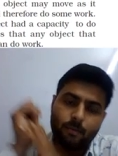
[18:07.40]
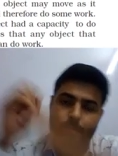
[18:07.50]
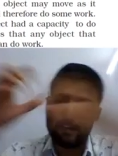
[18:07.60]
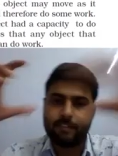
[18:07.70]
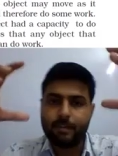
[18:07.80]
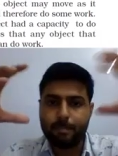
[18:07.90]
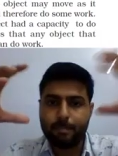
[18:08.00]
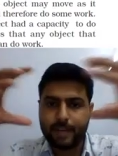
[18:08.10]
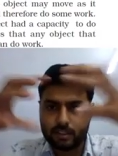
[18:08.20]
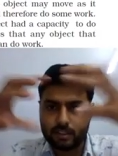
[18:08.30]
When we
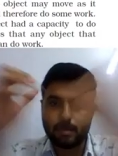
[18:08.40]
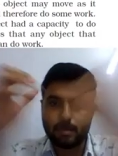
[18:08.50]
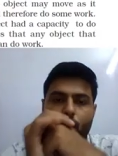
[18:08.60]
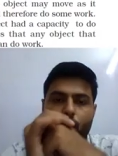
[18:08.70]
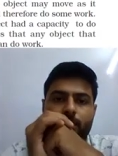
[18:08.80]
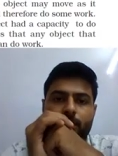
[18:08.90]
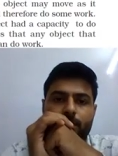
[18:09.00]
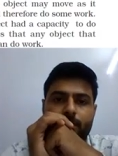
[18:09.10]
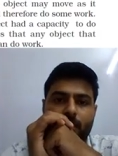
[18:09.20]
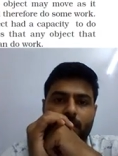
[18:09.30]
press the balloon,
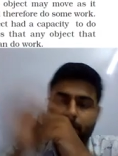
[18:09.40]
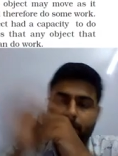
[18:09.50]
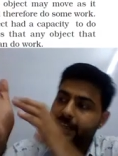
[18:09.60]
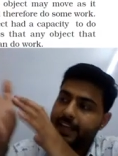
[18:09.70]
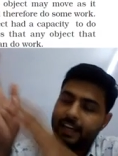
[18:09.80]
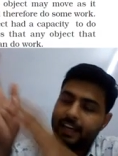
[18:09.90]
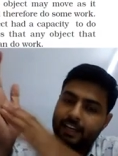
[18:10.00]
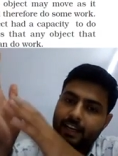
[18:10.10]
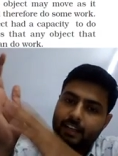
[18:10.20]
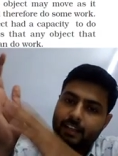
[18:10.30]
we can
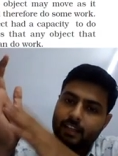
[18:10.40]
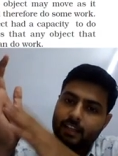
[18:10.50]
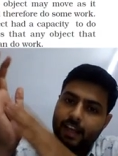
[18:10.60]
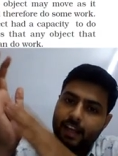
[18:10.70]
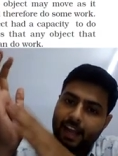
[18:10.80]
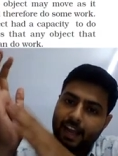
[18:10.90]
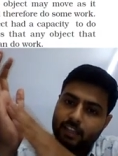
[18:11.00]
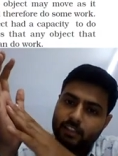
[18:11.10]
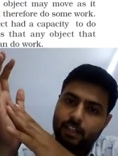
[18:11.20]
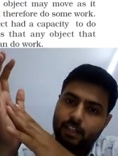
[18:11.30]

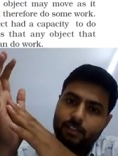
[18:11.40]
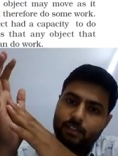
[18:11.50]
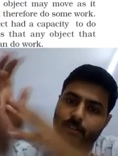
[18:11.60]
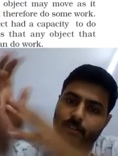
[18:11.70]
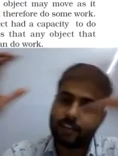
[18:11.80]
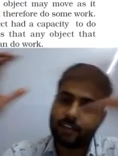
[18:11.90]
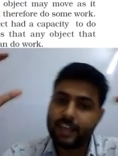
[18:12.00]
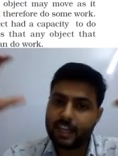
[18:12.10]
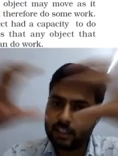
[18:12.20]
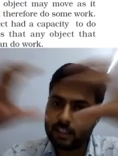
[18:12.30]
exert, we
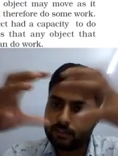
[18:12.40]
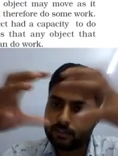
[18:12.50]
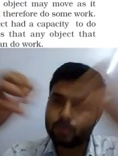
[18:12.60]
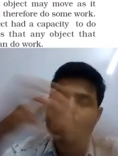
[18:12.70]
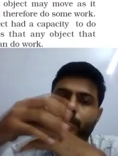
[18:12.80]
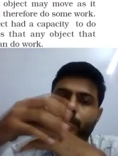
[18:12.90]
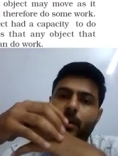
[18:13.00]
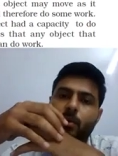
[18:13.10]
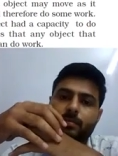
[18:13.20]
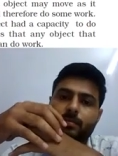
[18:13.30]
exert force on
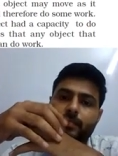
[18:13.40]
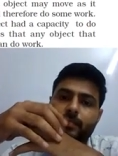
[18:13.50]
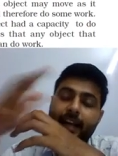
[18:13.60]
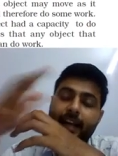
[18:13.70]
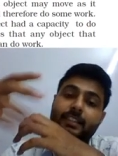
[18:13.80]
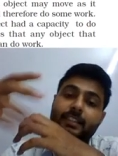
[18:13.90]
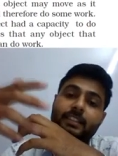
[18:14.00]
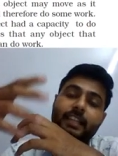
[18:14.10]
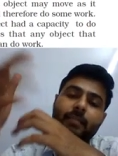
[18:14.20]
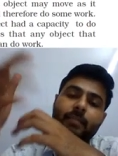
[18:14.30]
balloon, and at
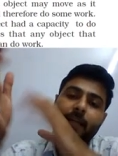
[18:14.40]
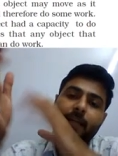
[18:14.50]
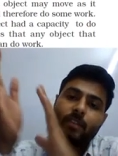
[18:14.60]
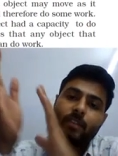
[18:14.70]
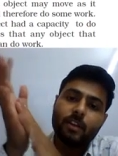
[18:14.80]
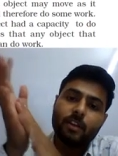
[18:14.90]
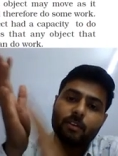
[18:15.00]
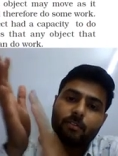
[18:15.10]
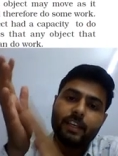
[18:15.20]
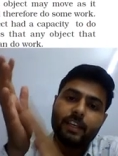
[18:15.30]
same time
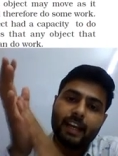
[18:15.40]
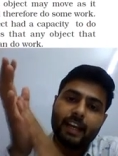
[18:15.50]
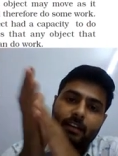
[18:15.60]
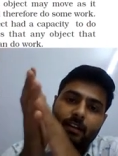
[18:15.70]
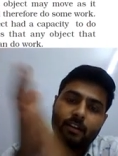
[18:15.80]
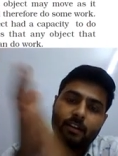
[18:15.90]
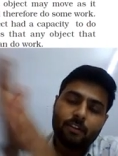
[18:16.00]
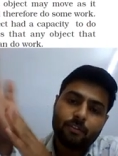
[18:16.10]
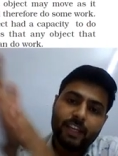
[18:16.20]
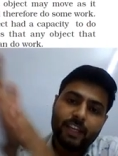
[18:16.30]
we can
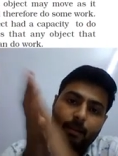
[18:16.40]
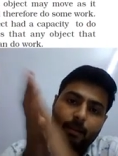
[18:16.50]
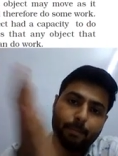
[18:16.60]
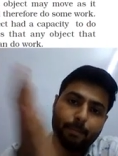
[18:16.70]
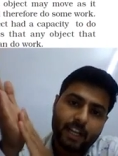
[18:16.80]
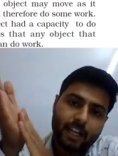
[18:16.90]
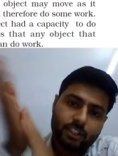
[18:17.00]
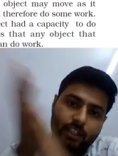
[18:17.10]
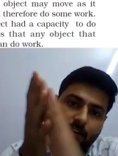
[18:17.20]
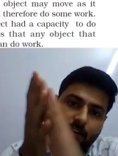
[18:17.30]
feel
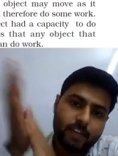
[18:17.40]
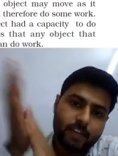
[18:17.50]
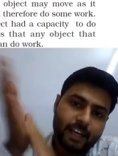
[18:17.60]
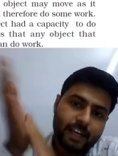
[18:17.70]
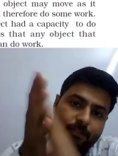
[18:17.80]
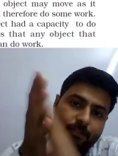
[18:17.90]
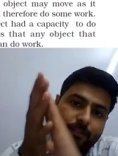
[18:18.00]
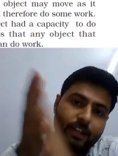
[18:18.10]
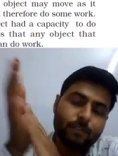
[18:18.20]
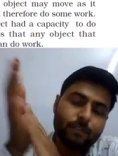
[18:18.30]
pressure, we can
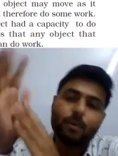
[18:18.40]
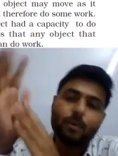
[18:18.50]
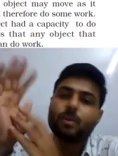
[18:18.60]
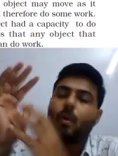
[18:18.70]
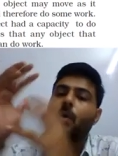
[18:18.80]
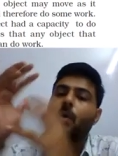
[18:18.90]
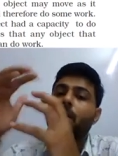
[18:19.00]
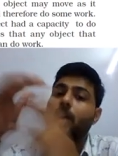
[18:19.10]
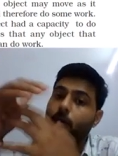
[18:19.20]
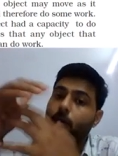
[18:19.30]
feel force on
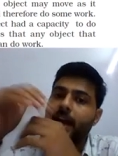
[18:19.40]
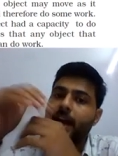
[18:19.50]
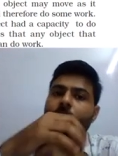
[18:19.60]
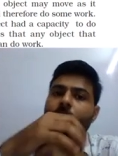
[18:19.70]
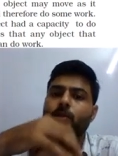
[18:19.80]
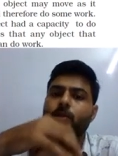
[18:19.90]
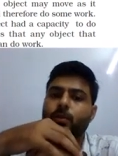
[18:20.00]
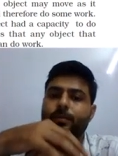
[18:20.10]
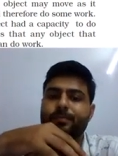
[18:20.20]
our hand also.